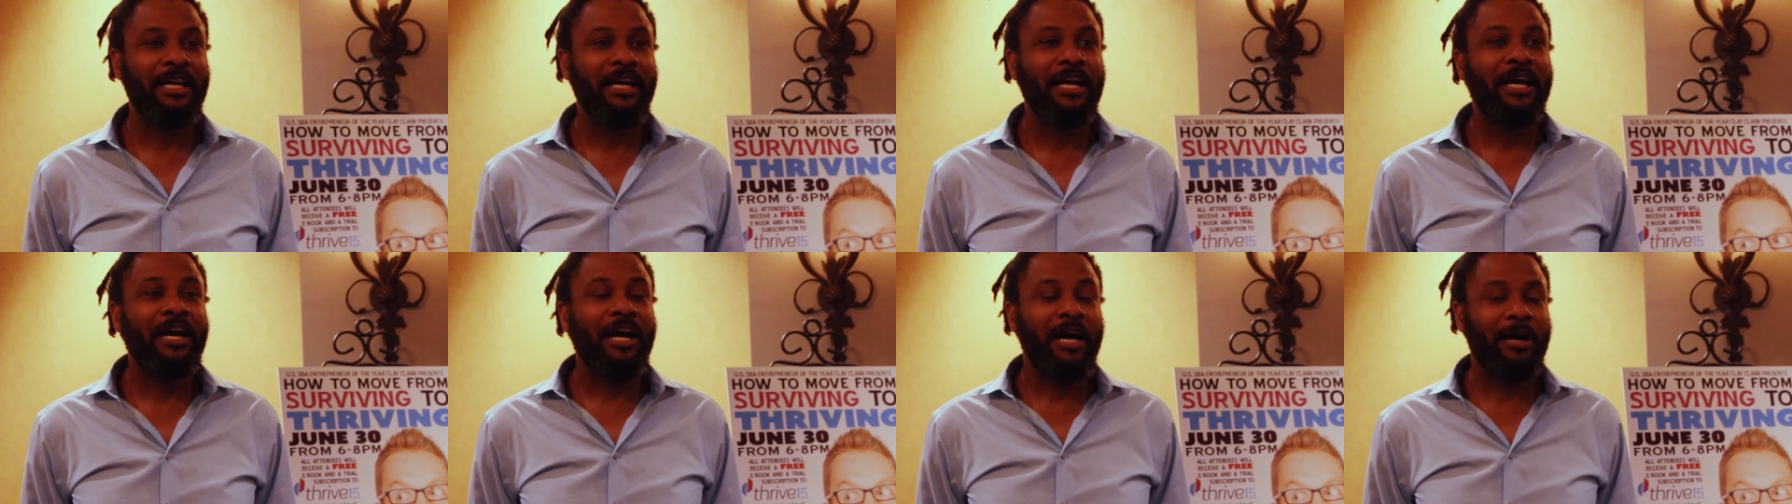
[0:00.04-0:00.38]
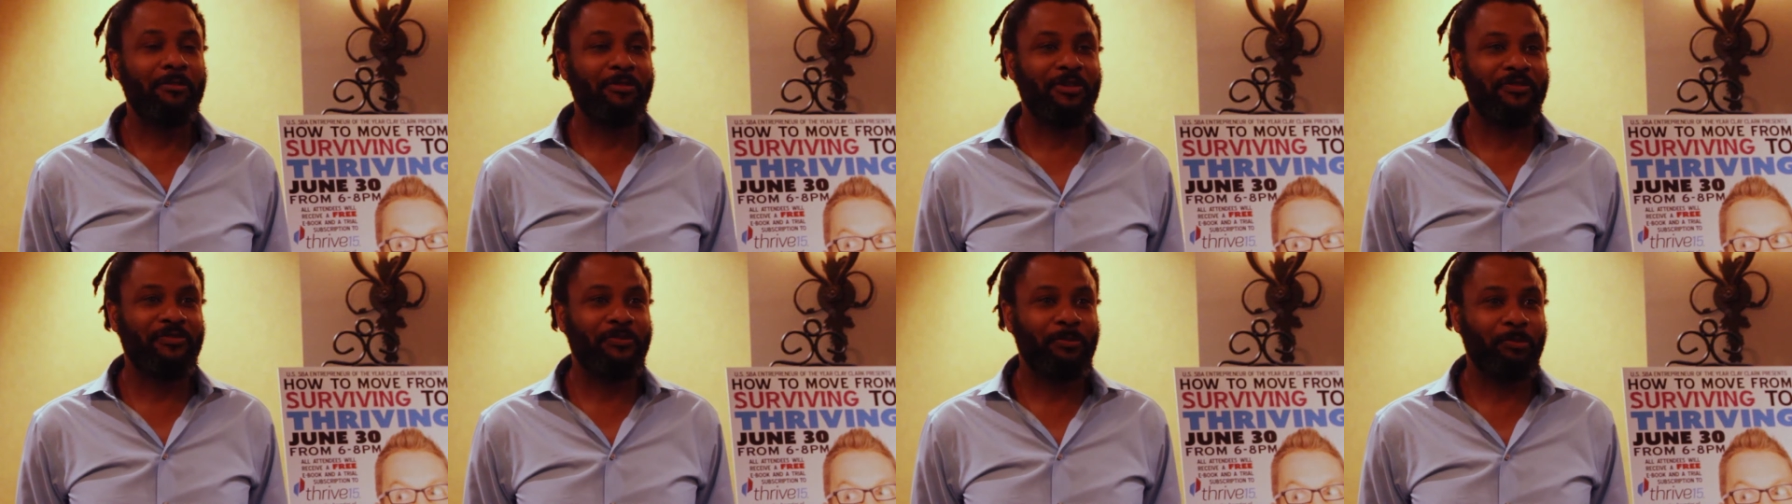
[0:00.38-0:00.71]

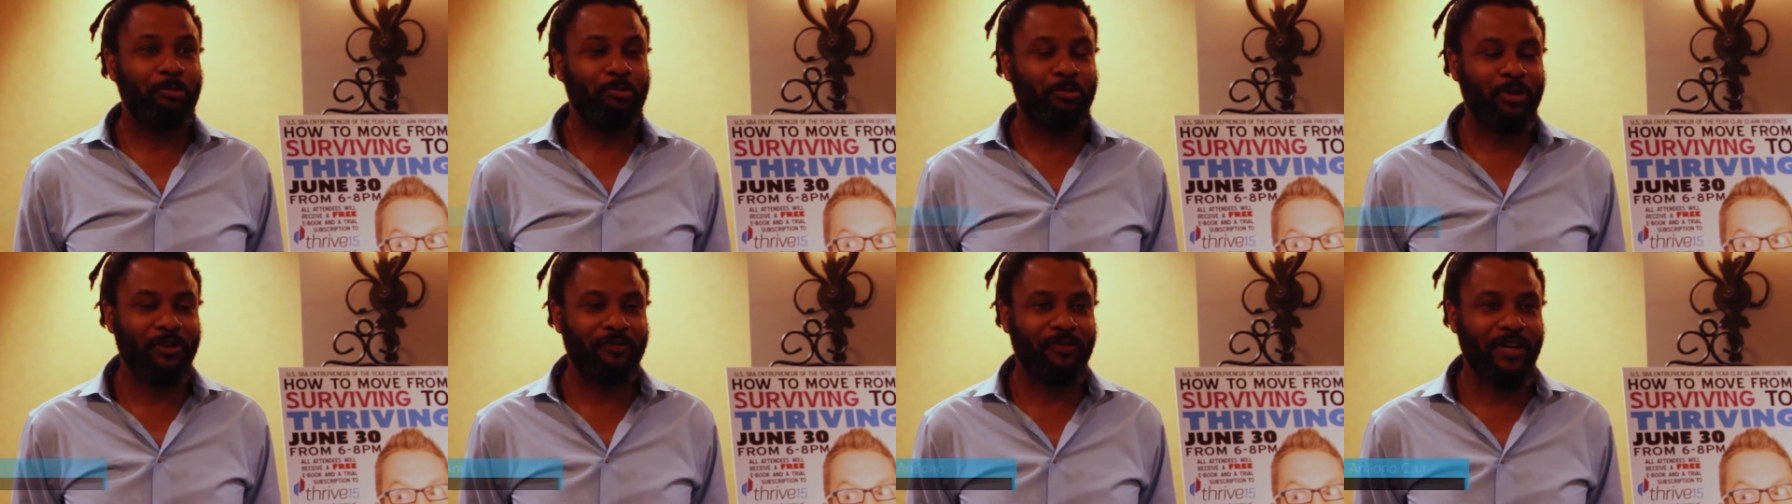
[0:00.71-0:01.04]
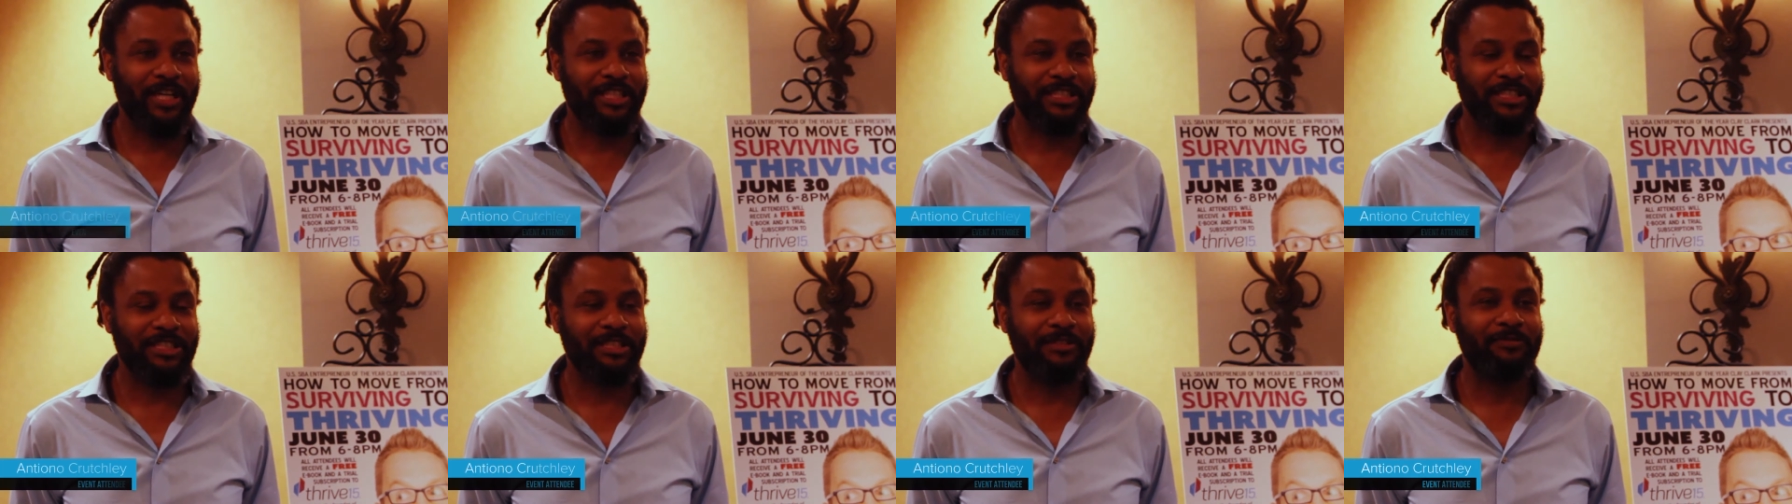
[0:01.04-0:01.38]
I'm a
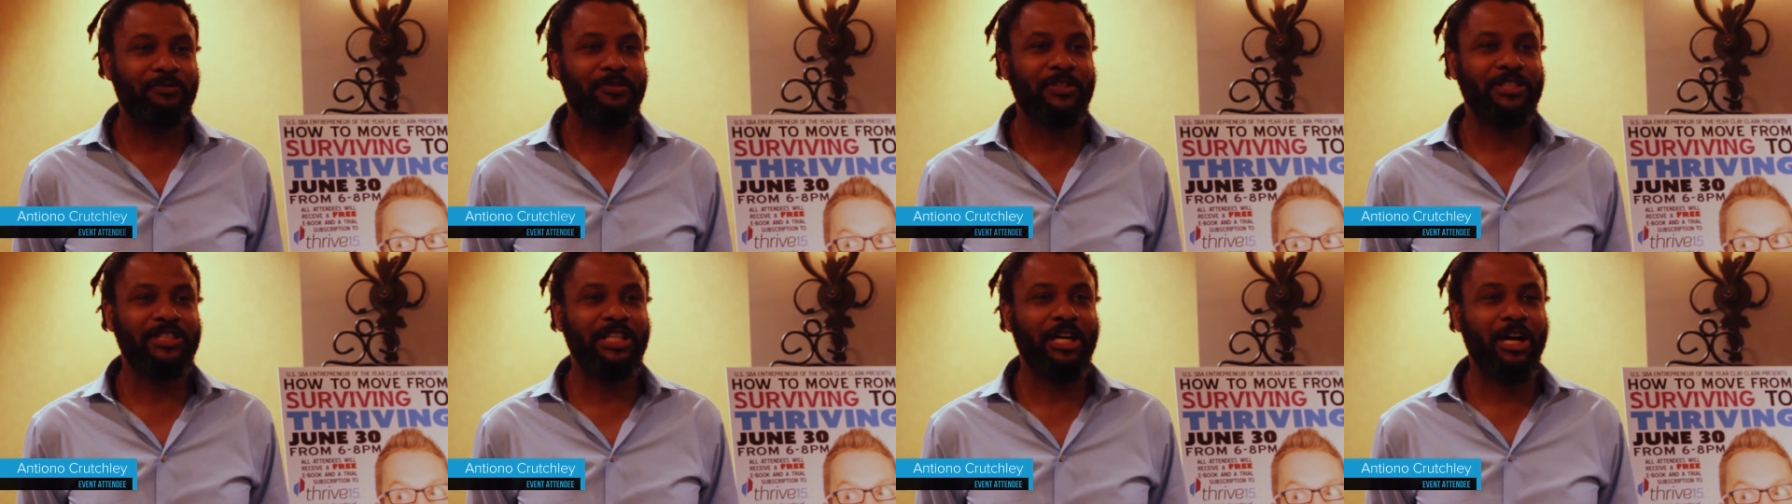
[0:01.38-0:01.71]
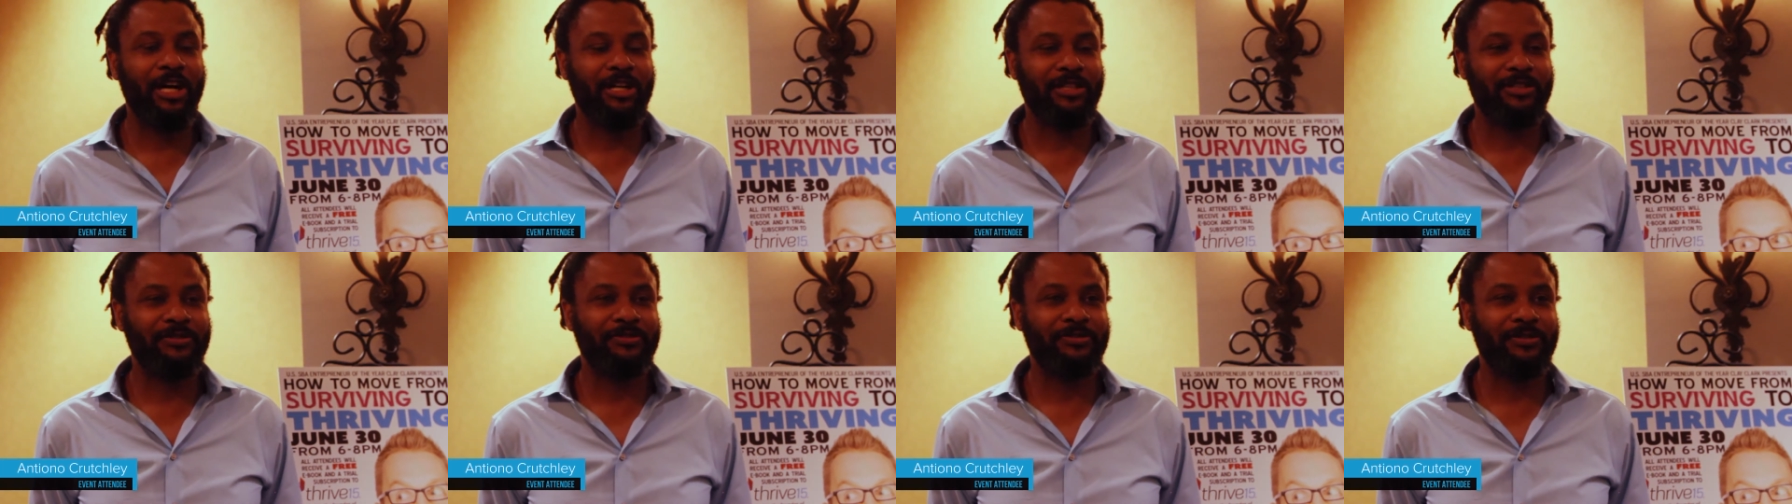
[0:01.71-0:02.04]
professional
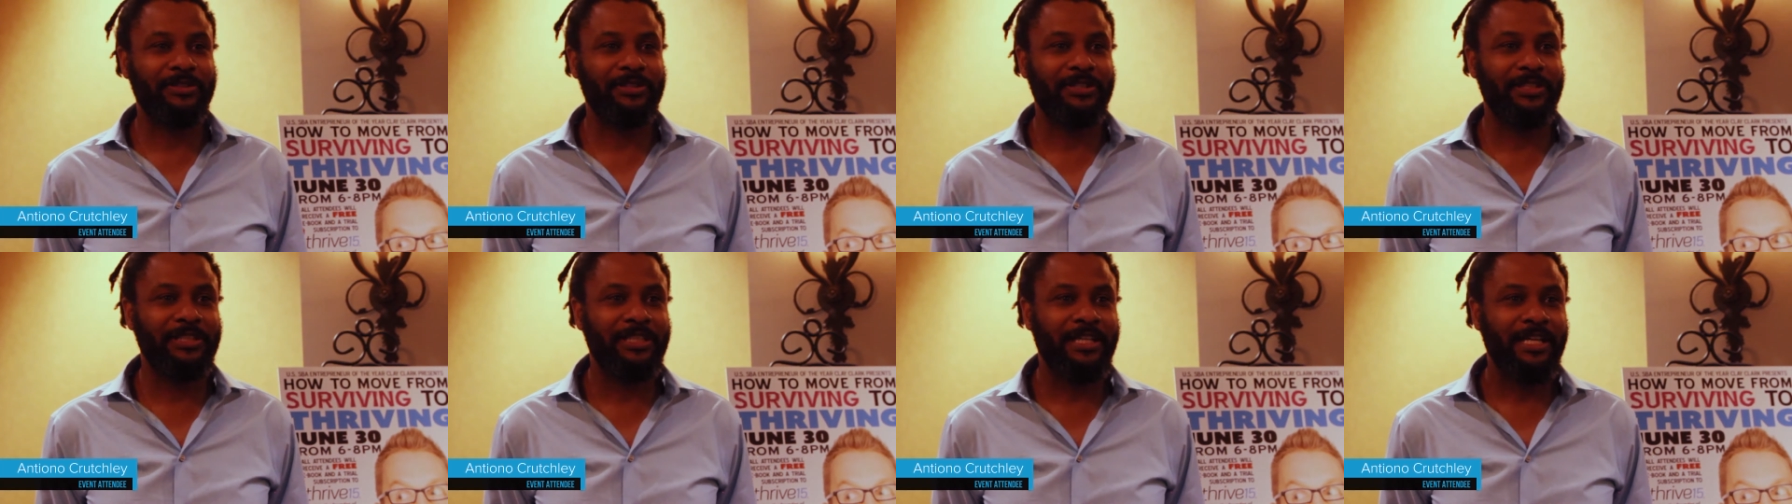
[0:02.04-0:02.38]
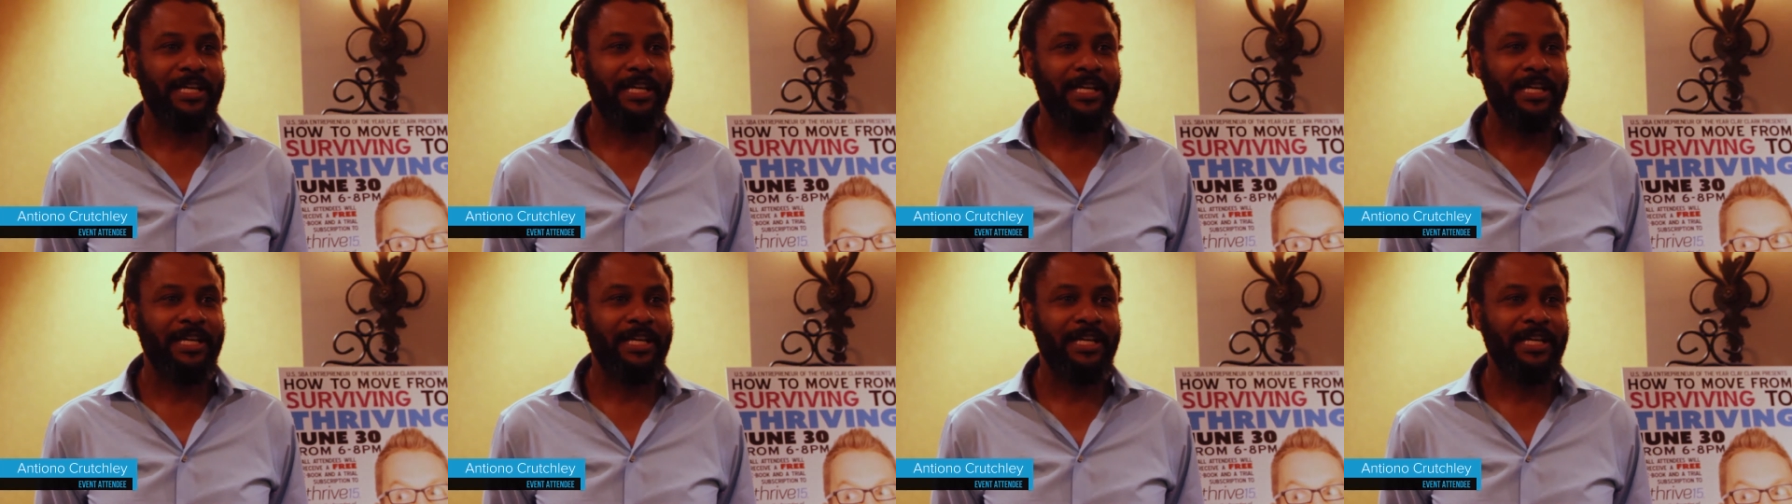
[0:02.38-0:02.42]
photographer,